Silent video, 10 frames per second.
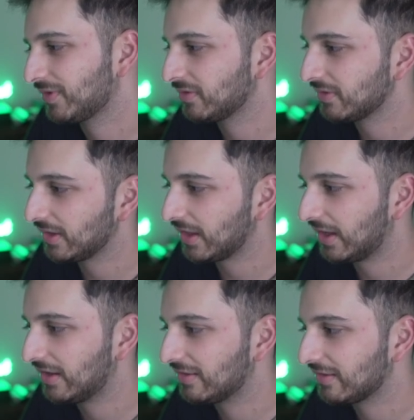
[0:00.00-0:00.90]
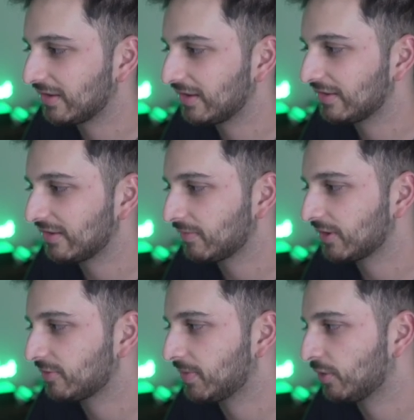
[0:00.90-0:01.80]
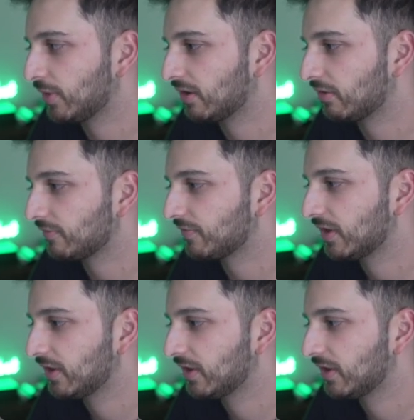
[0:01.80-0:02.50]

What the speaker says: that is something to be aware of.